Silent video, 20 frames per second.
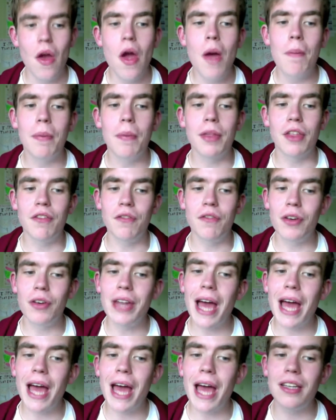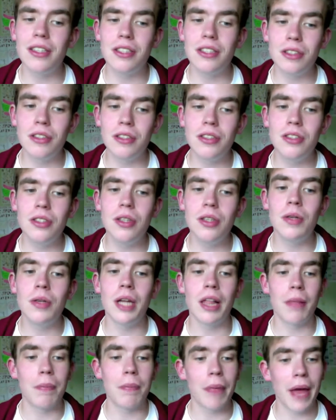But the fun ended too soon
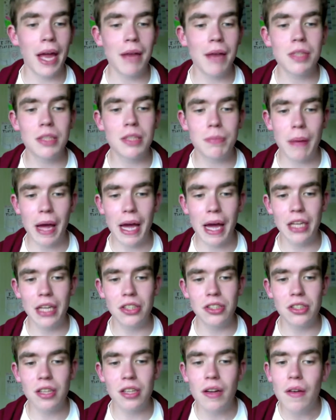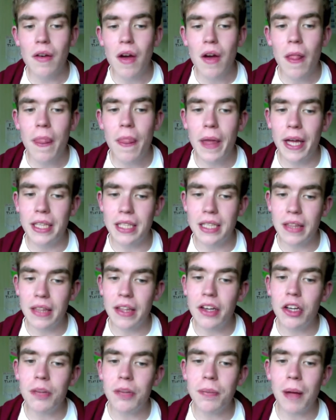as Blaine was paged. They said
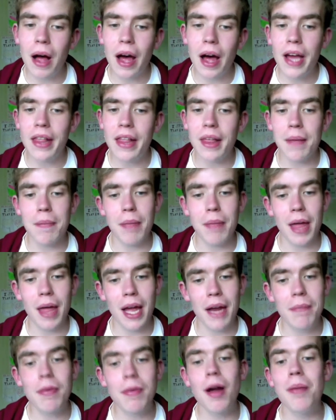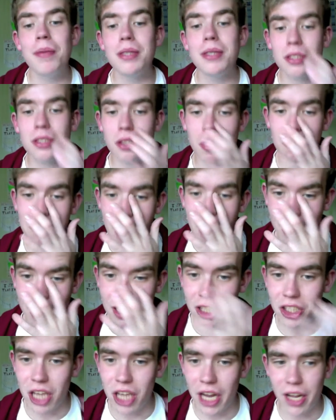their goodbyes and Blaine promised to come back
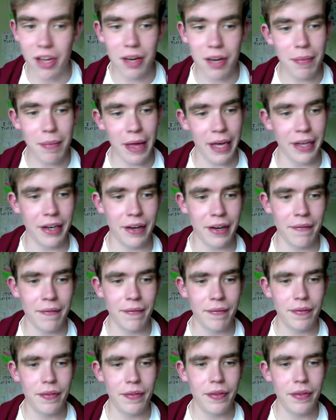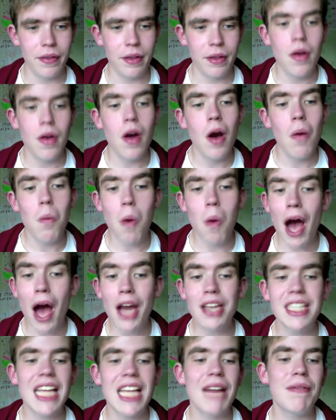to check on him later. Why
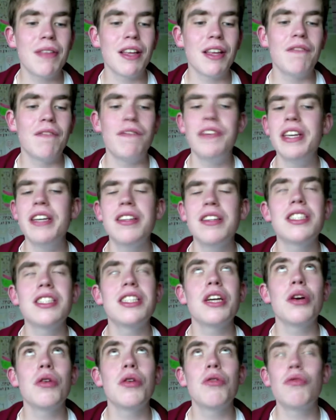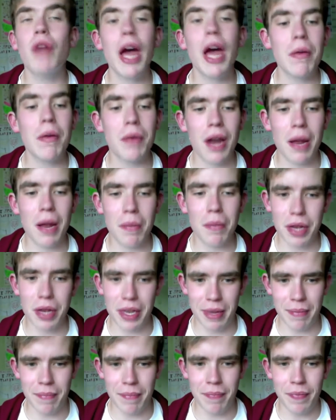does everything feel so right when I'm with
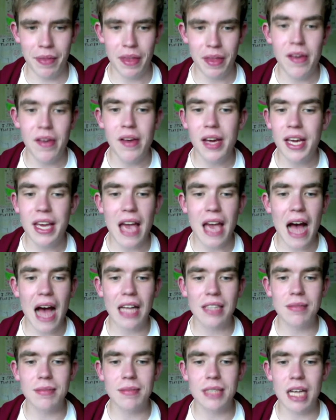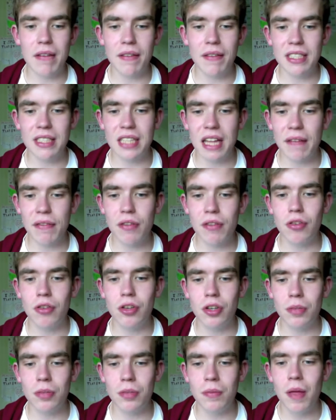him? He asked himself as he left the
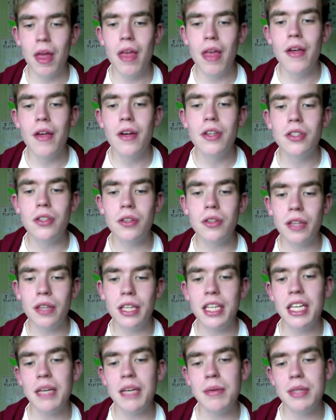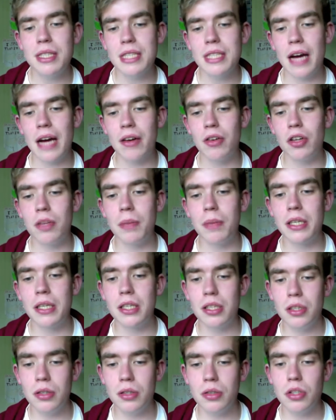room. Suddenly he was tackled by
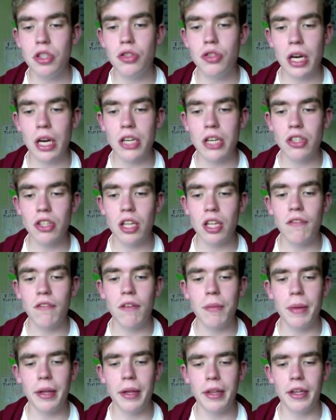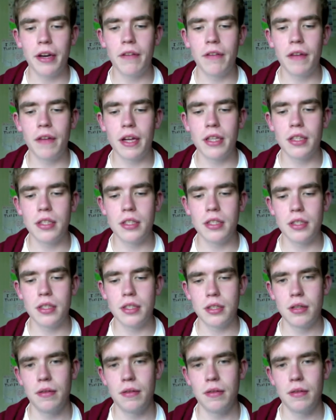two strangely familiar faces.